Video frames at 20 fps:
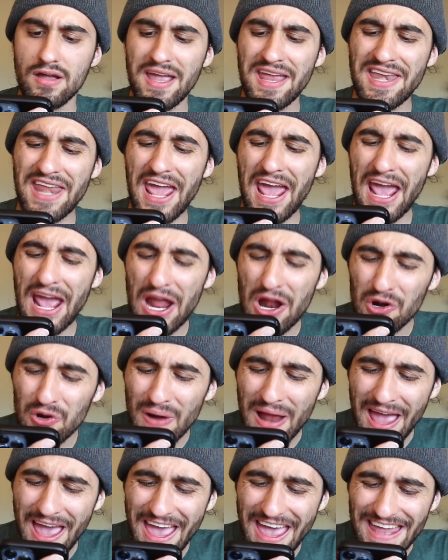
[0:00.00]
An
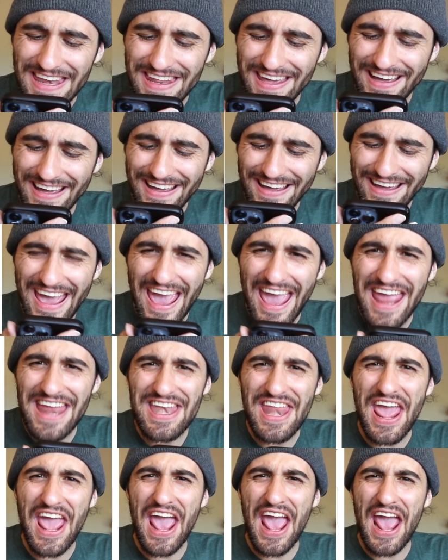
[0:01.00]
airhead?
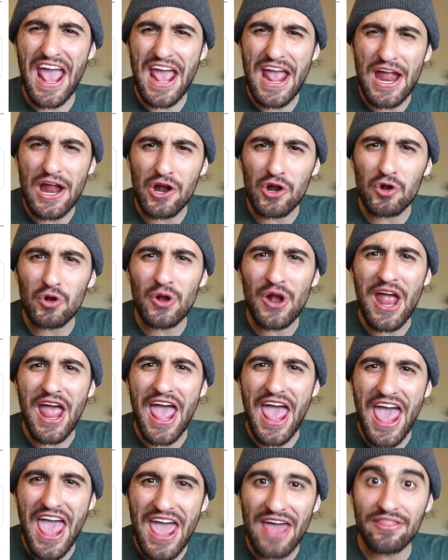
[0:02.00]
An
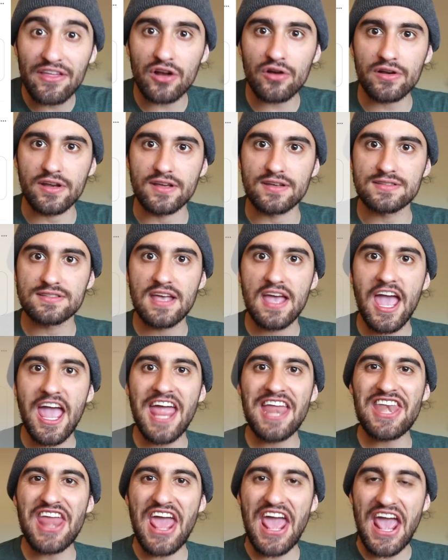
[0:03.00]
airhead, there it is,
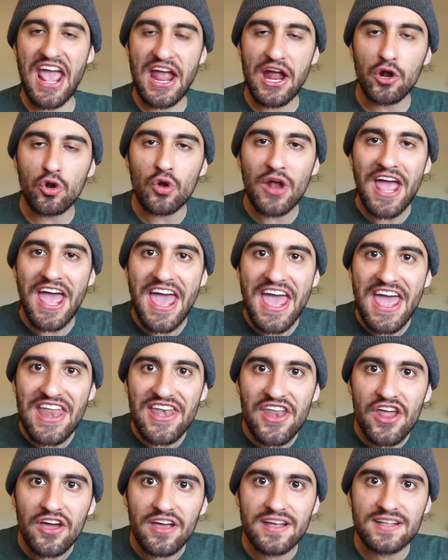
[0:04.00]
an
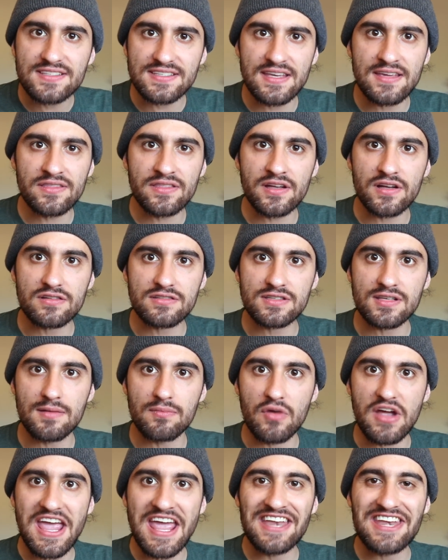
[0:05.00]
airhead? It's in there,
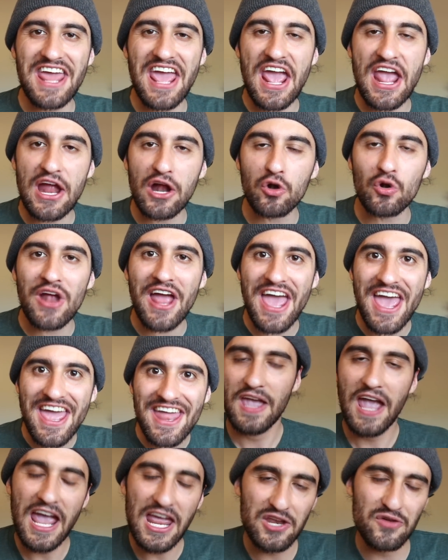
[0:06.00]
an
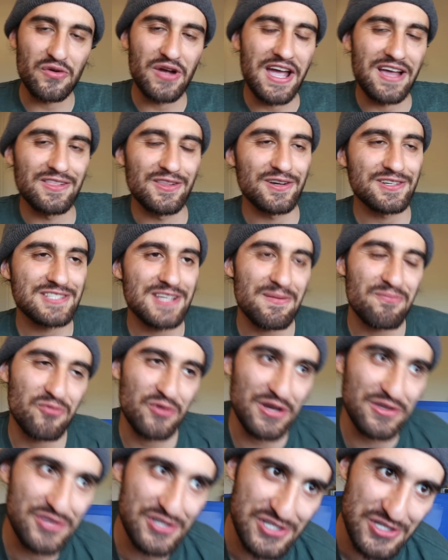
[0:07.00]
airhead? Anyway, I looked up
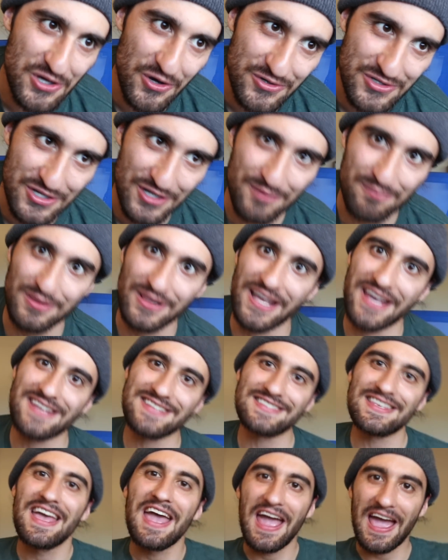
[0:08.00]
where the show took
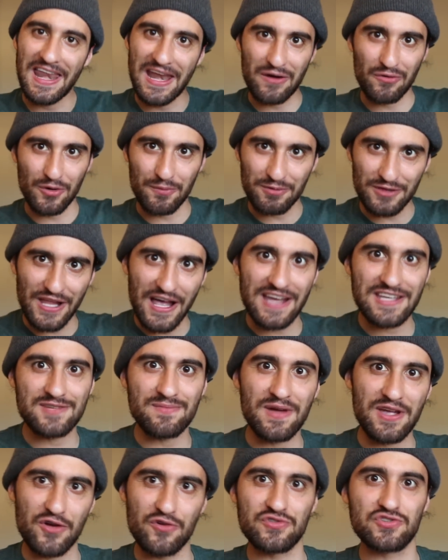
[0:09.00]
place and I replied to
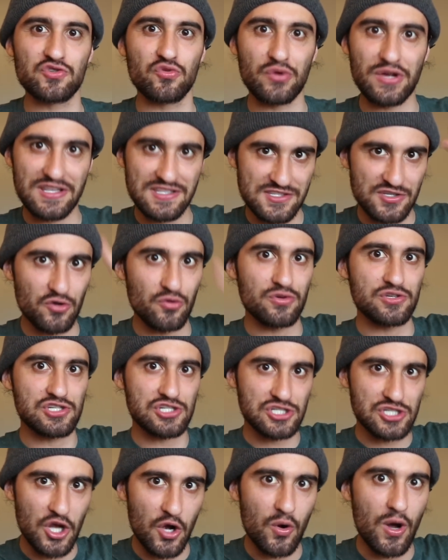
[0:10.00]
my own tweet so it would
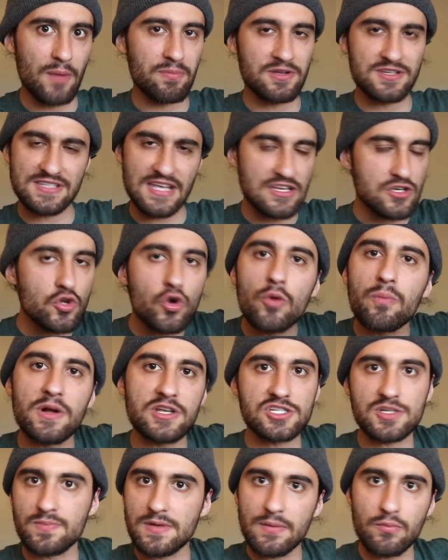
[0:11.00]
show up because I knew a
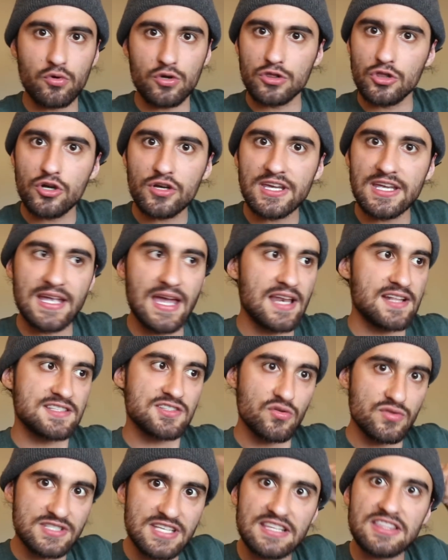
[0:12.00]
bunch of people were looking at it.
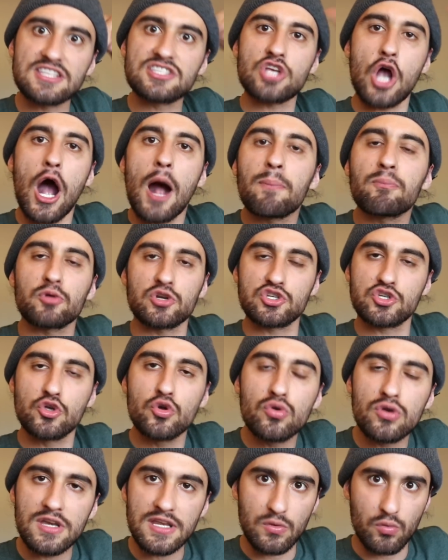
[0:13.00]
So it's like this
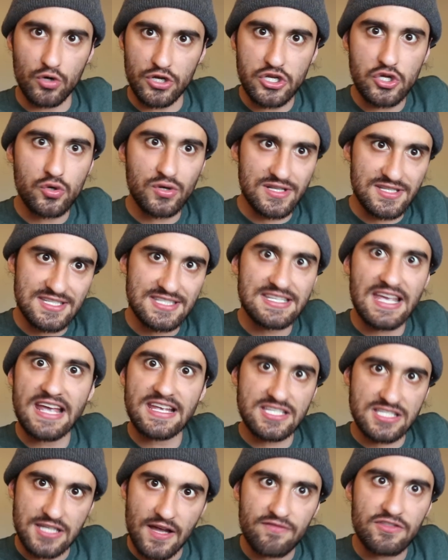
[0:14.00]
opportunity where you can say
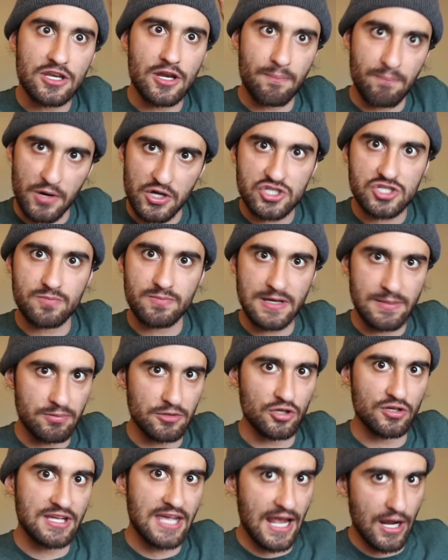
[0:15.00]
stuff that a bunch of
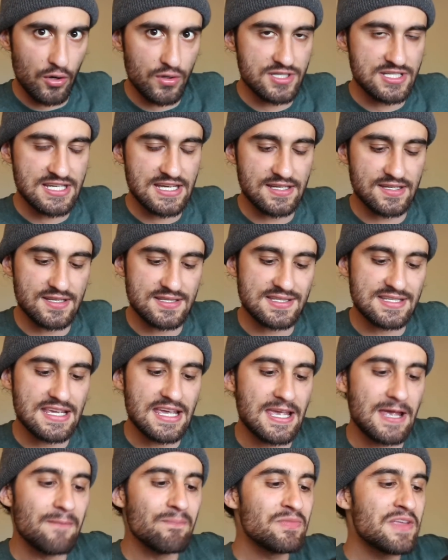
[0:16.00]
people are guaranteed to
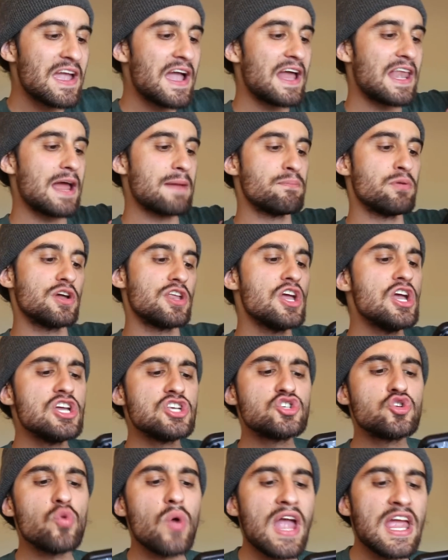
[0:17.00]
see. And I put,
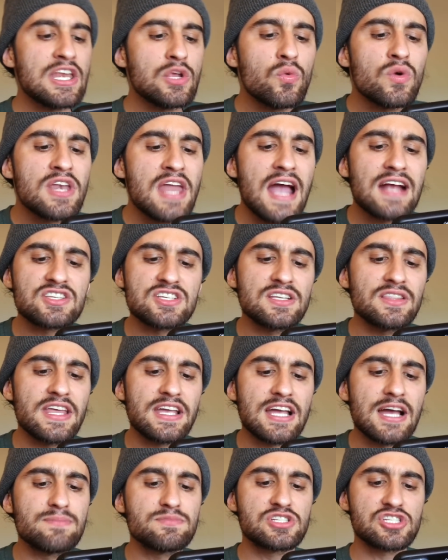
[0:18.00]
to anyone acting
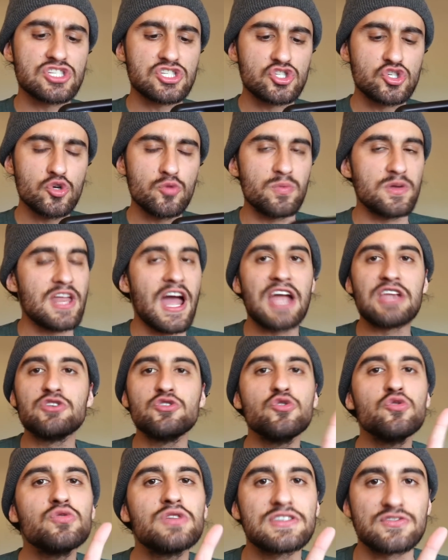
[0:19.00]
like I'm stupid, I
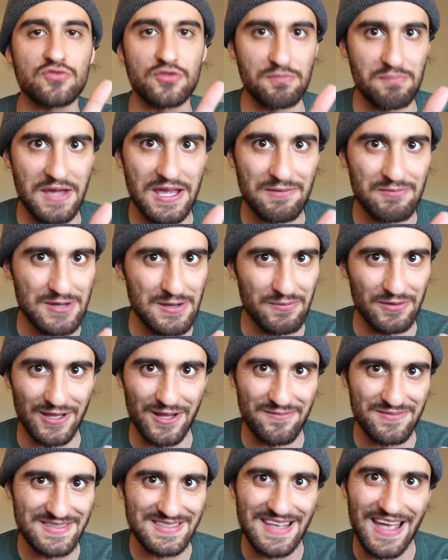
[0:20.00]
knew this would make people
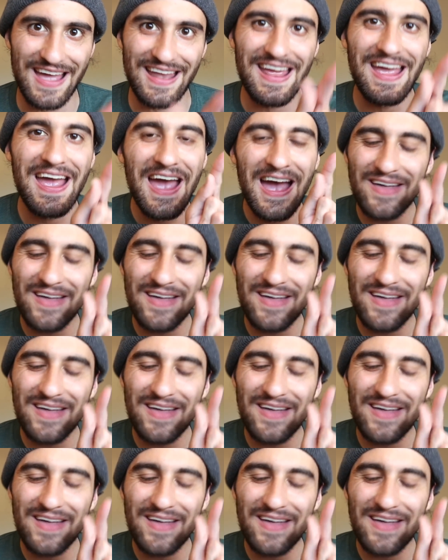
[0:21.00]
upset.